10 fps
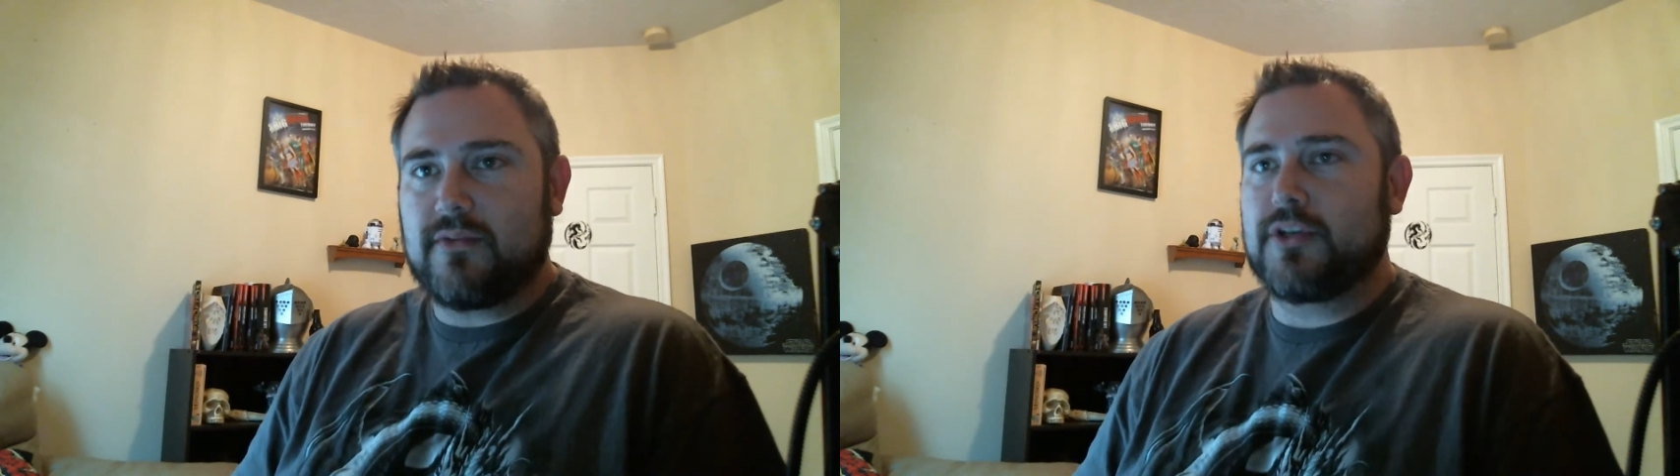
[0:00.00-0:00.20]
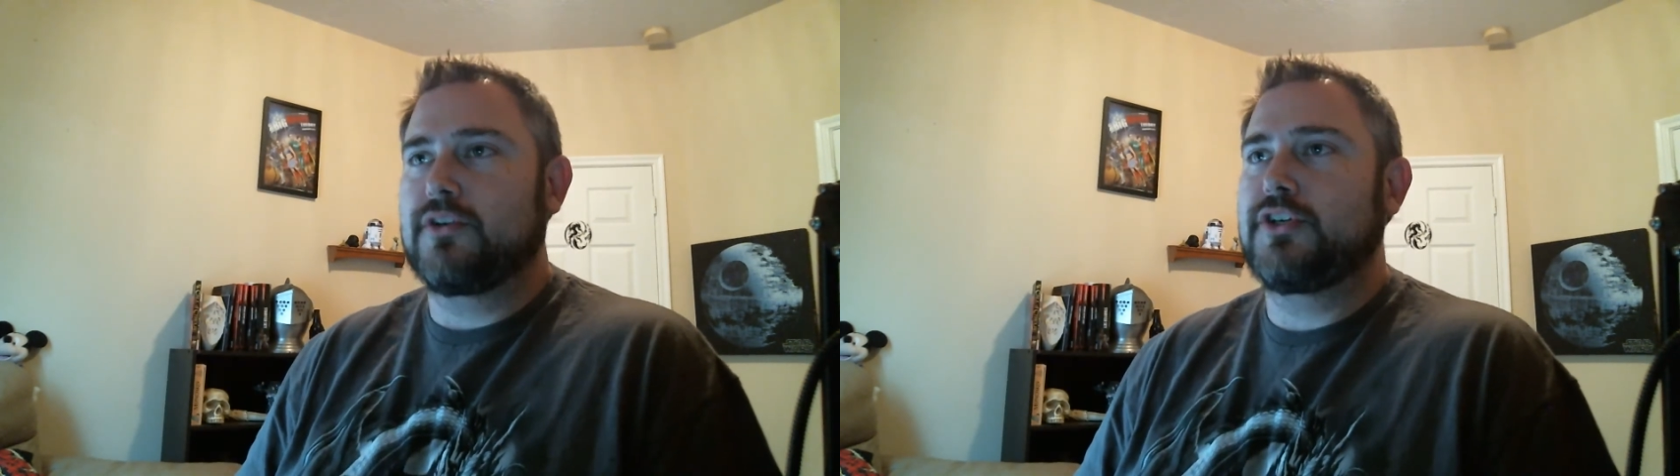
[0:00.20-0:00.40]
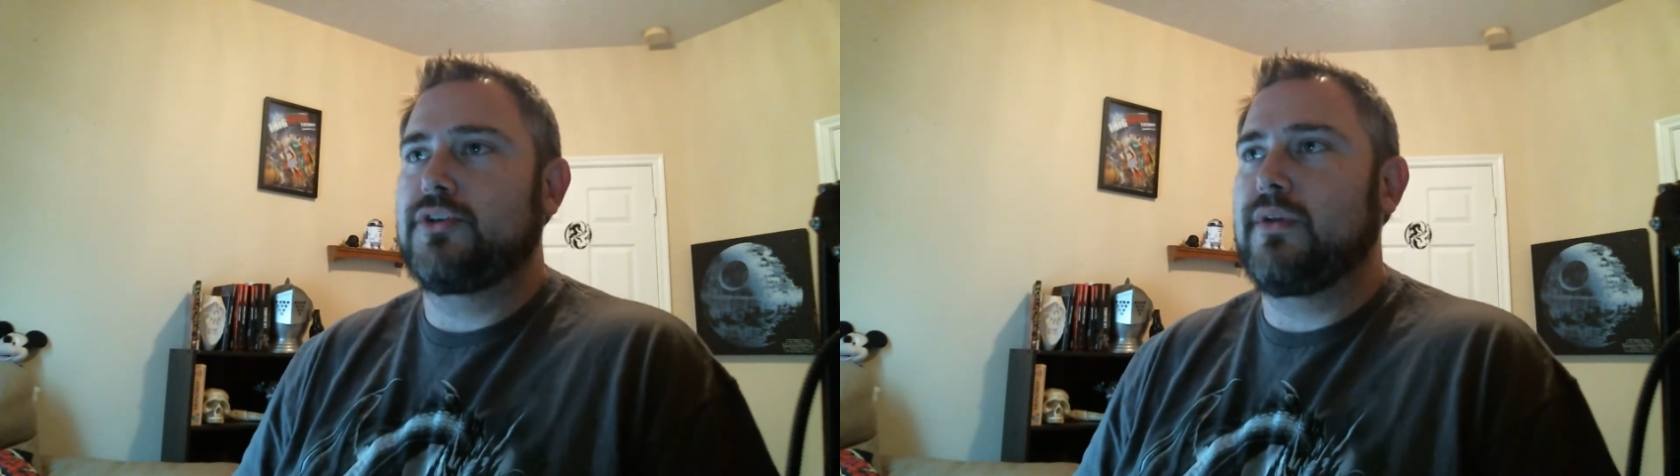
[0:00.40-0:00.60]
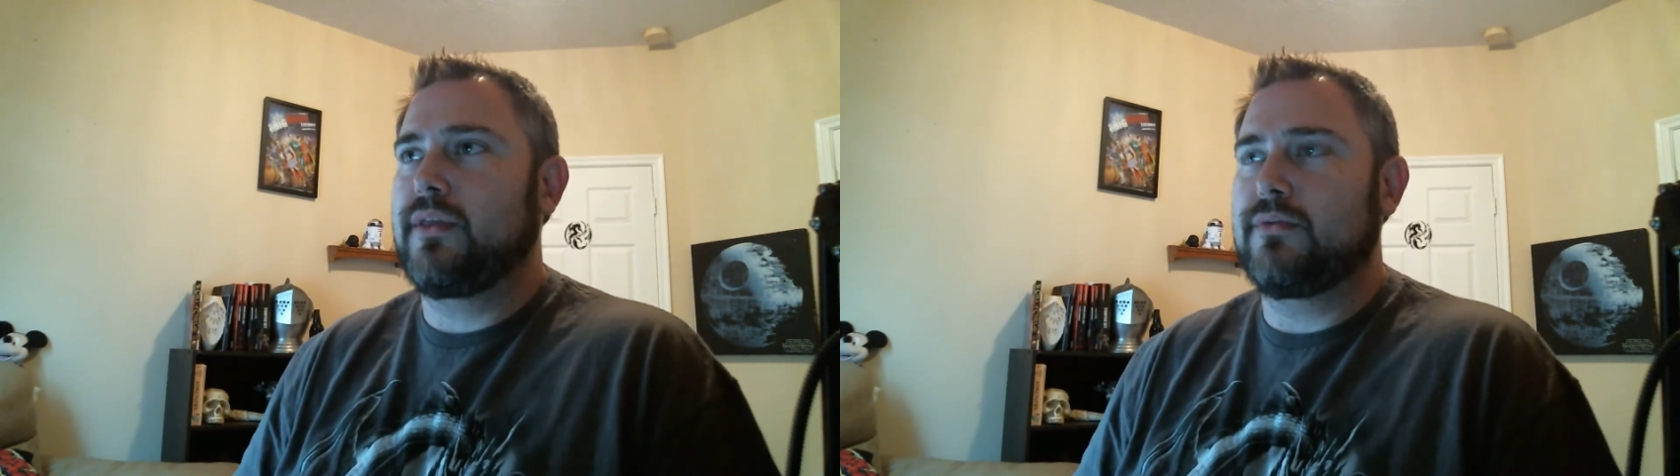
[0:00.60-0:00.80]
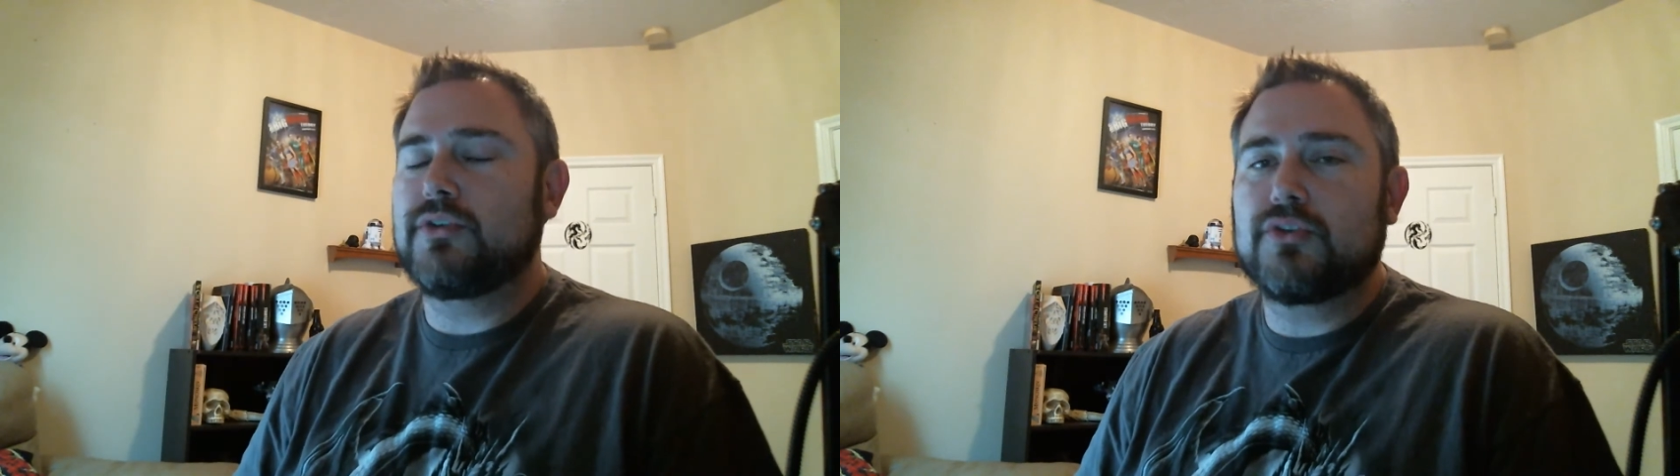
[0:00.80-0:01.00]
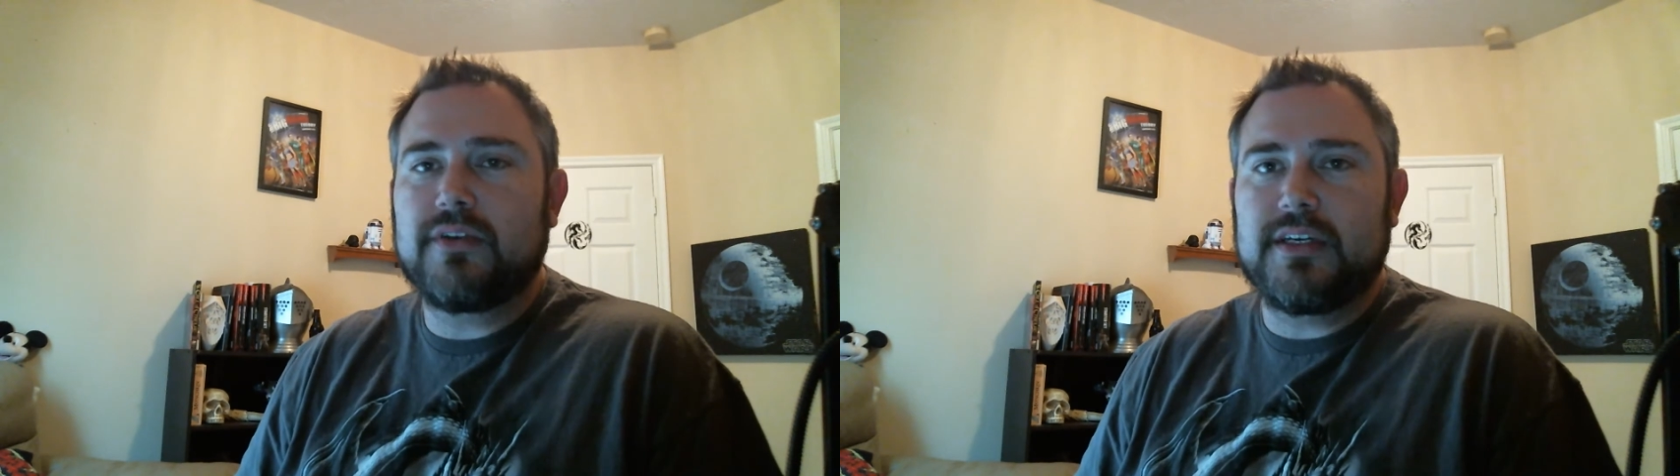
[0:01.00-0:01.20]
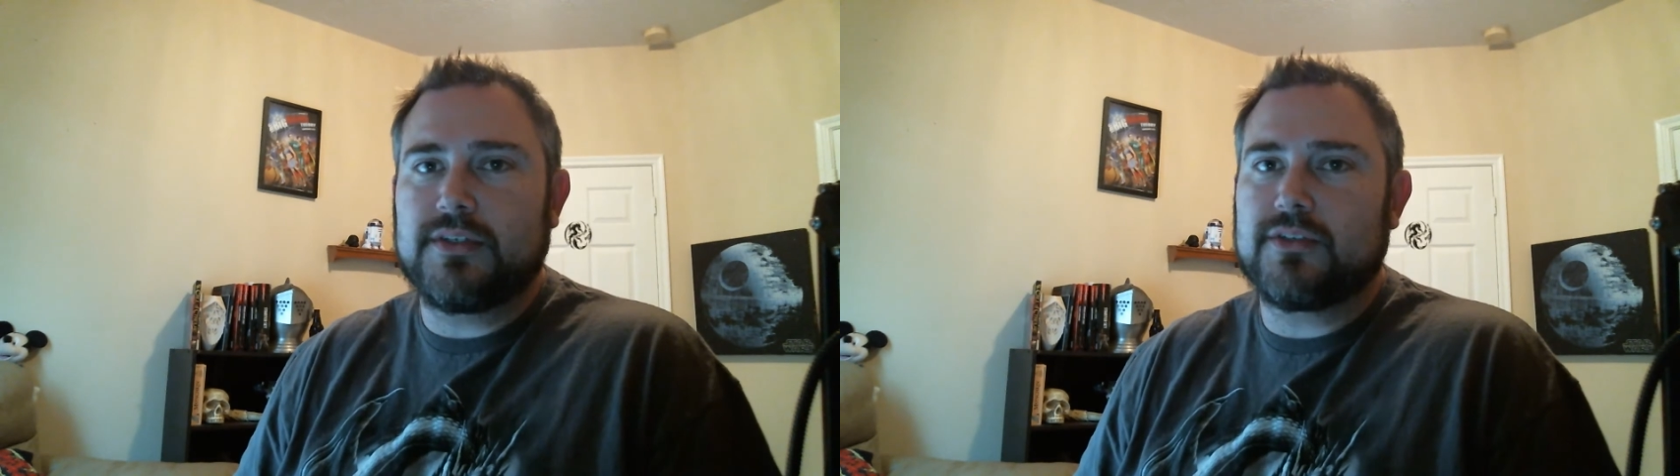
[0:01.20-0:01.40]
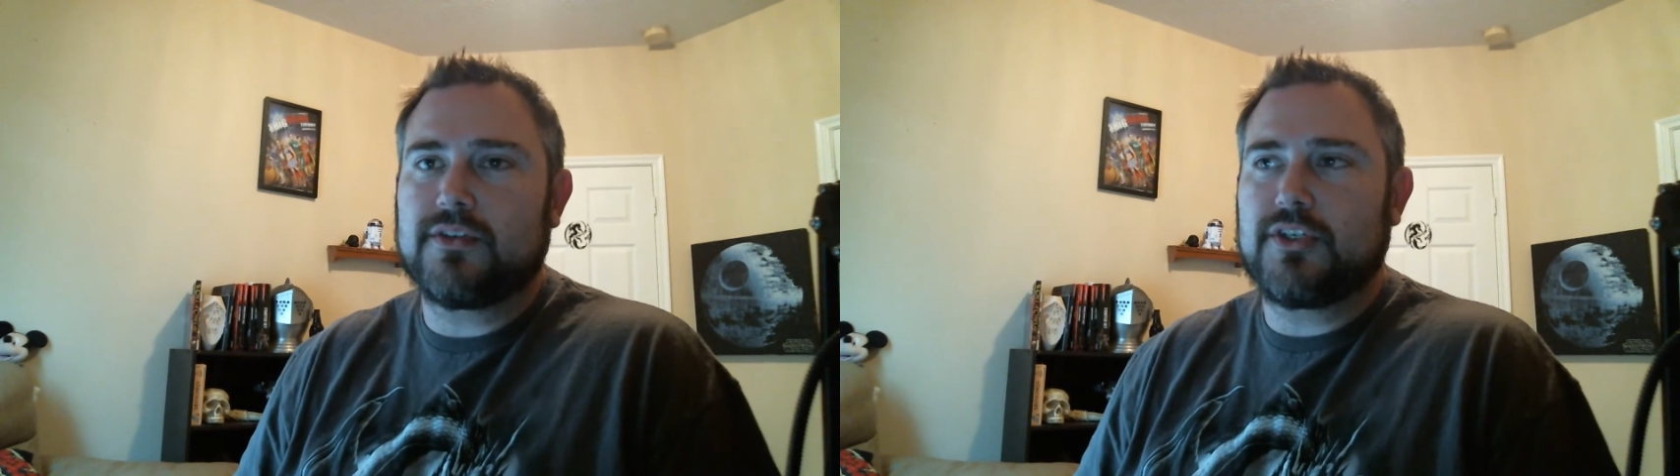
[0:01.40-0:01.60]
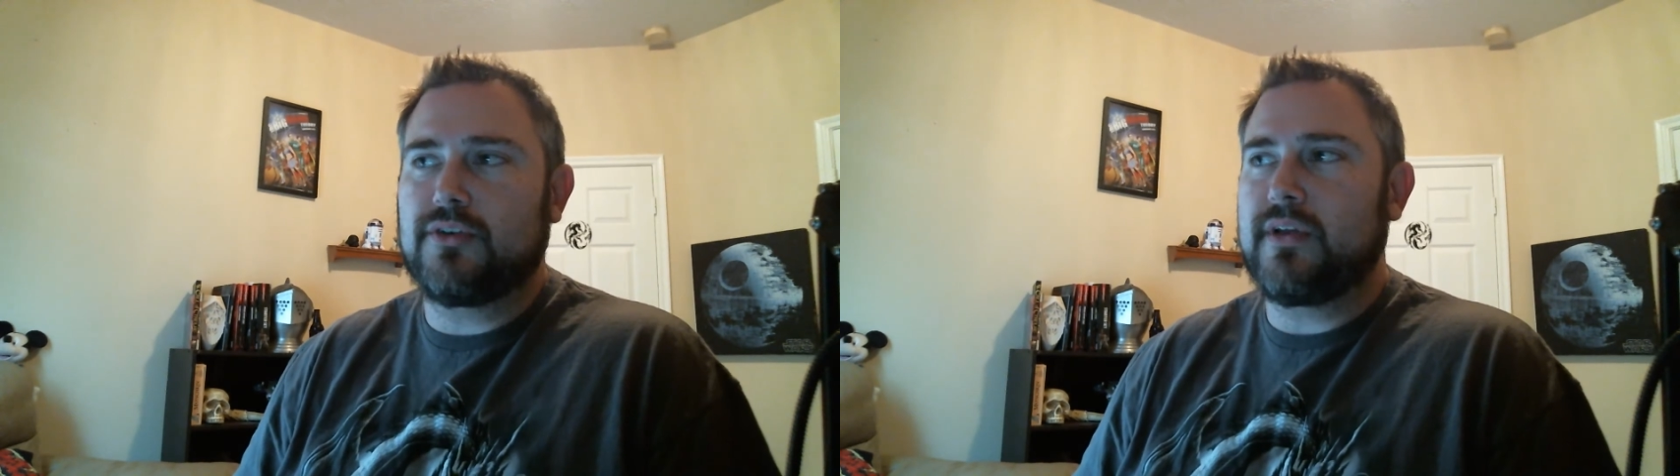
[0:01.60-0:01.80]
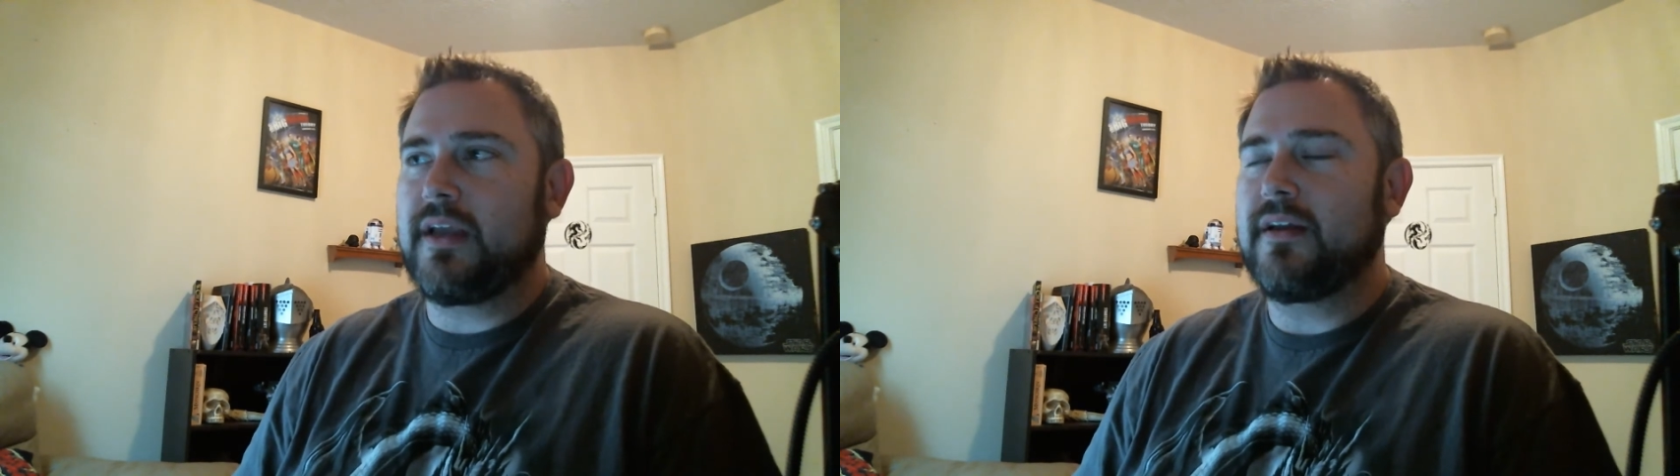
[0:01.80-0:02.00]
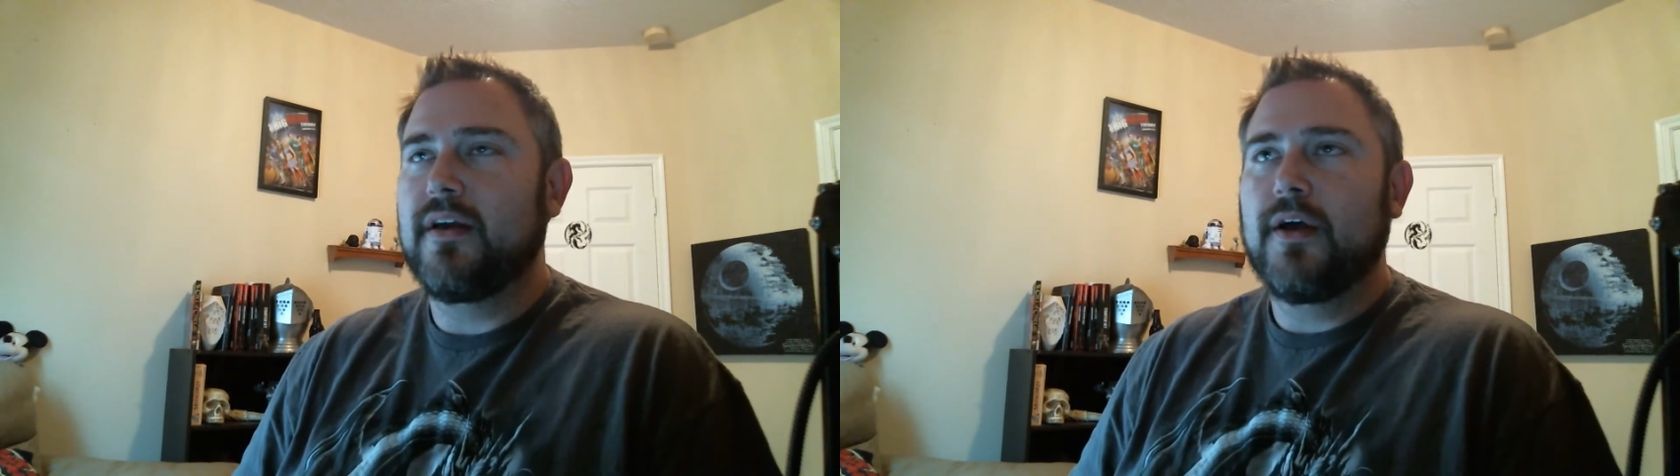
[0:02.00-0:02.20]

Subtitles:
you're shooting through trees, you're shooting